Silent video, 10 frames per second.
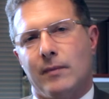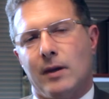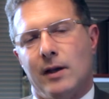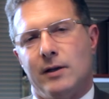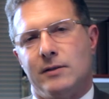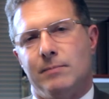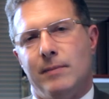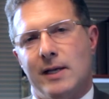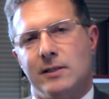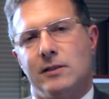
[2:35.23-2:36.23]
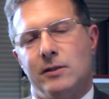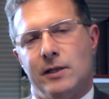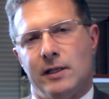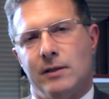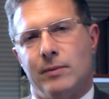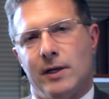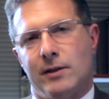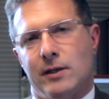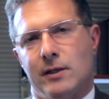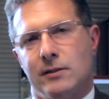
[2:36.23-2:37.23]
it is best to take the breath
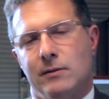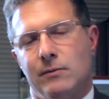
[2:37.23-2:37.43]
test,